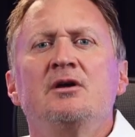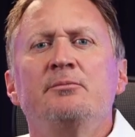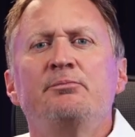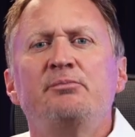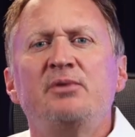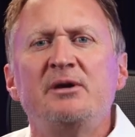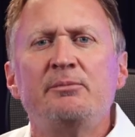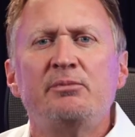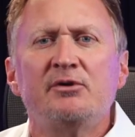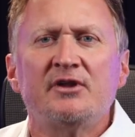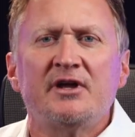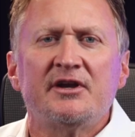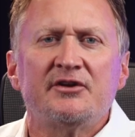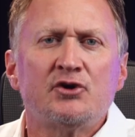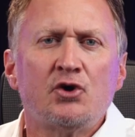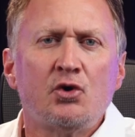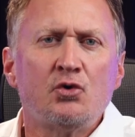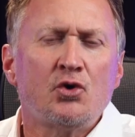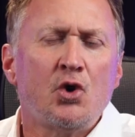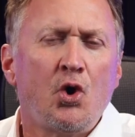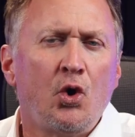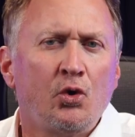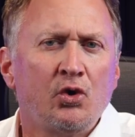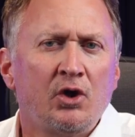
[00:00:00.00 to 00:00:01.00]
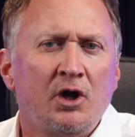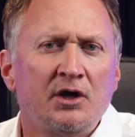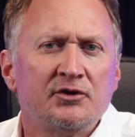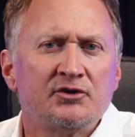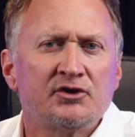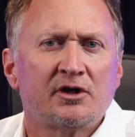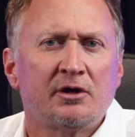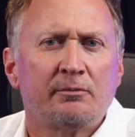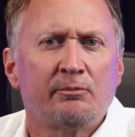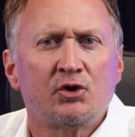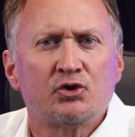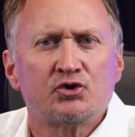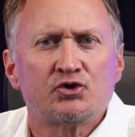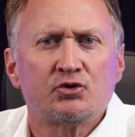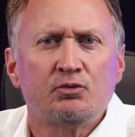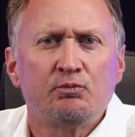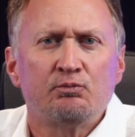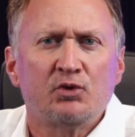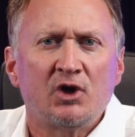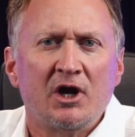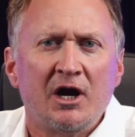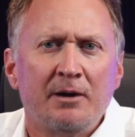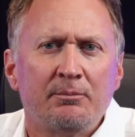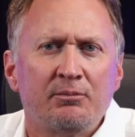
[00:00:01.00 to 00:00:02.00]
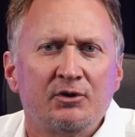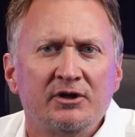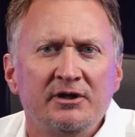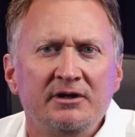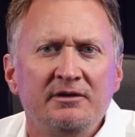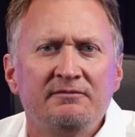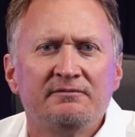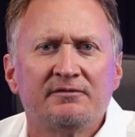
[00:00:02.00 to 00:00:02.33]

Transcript: People that don't hold on to commercial property